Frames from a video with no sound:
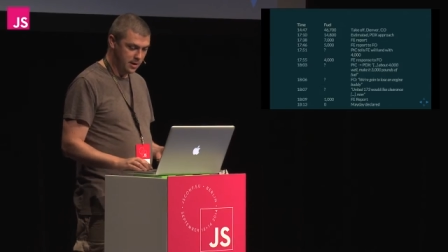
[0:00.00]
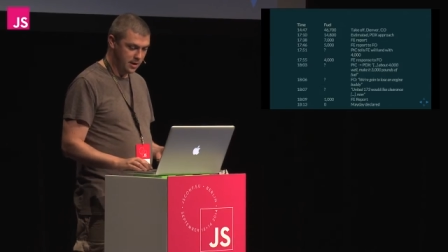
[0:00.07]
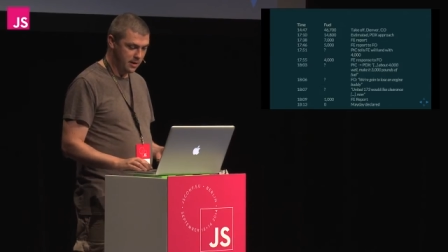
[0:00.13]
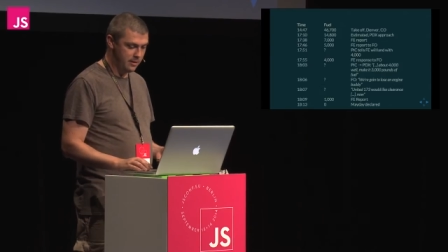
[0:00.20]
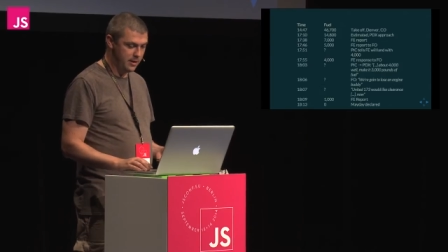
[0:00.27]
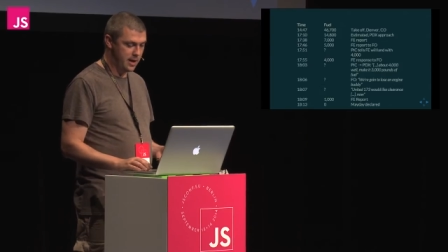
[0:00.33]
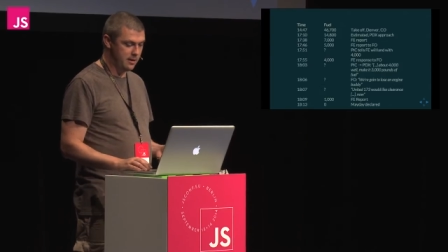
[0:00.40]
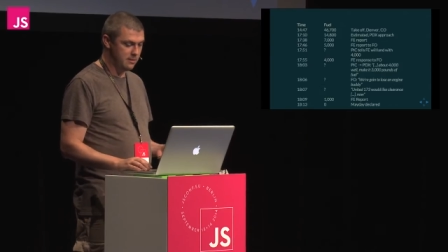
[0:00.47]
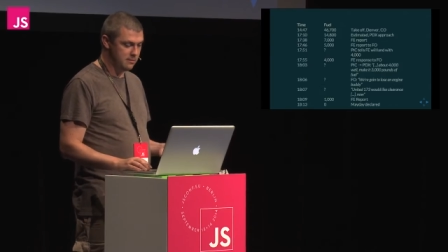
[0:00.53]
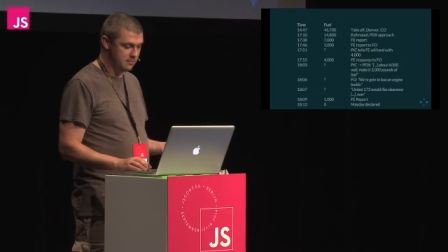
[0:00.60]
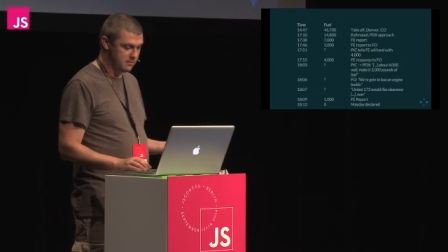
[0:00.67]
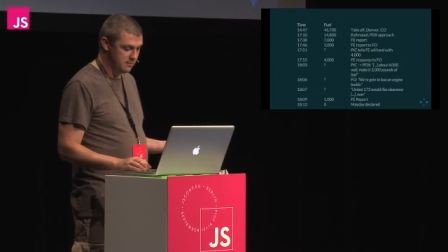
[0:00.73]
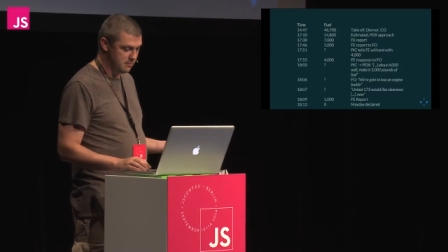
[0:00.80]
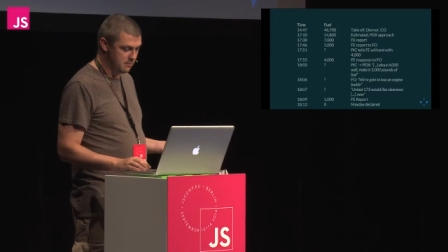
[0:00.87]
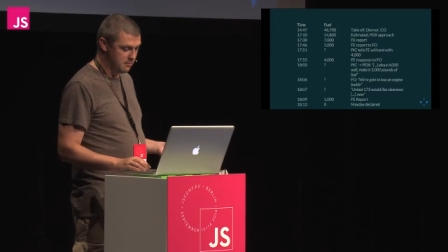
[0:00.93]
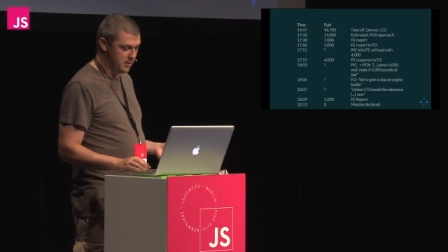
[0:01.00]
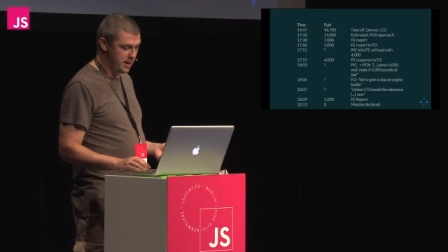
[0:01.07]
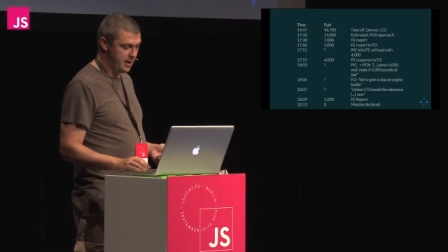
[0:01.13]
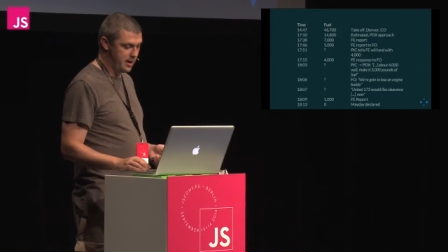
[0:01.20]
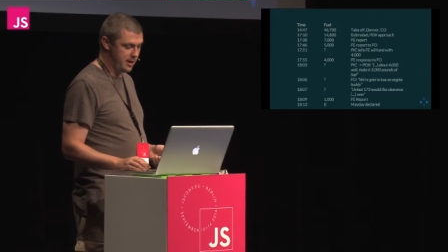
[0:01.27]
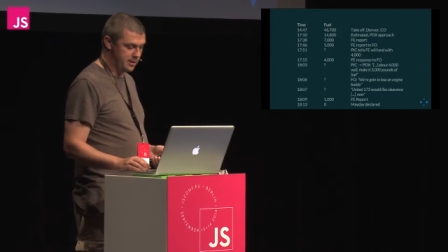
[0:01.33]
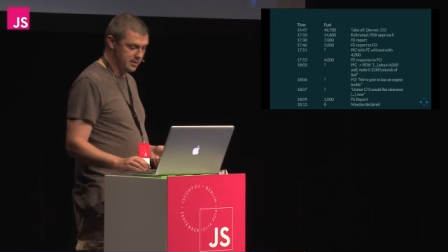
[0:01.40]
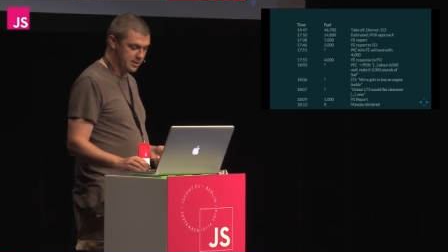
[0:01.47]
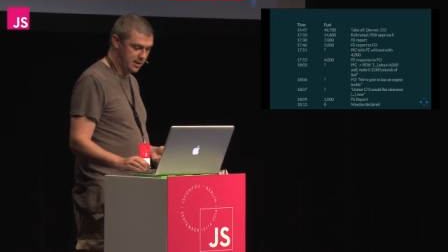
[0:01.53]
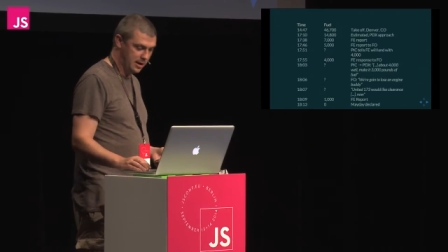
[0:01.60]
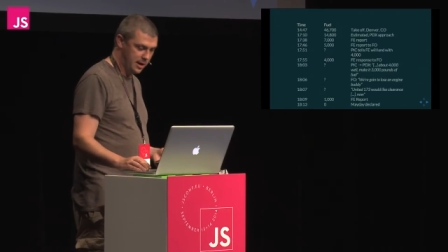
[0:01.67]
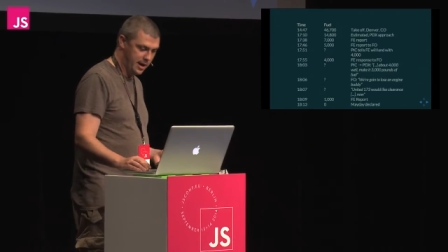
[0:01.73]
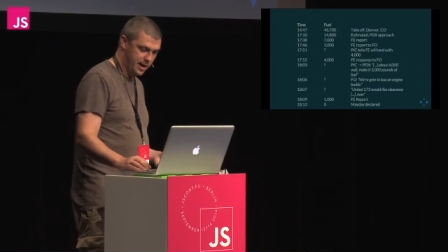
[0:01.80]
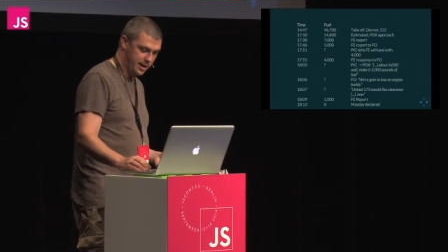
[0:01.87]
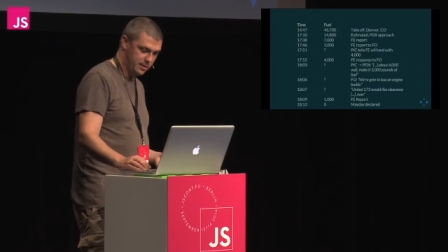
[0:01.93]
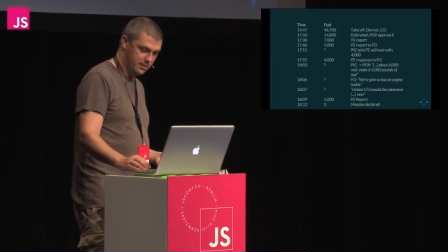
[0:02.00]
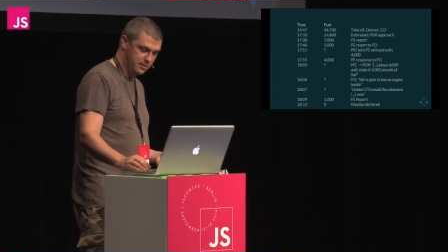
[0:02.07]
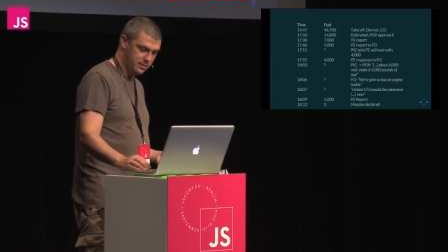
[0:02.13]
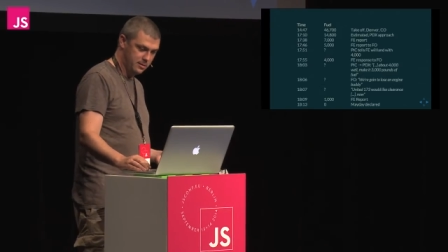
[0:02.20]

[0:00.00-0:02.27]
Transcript: And then Mayday is declared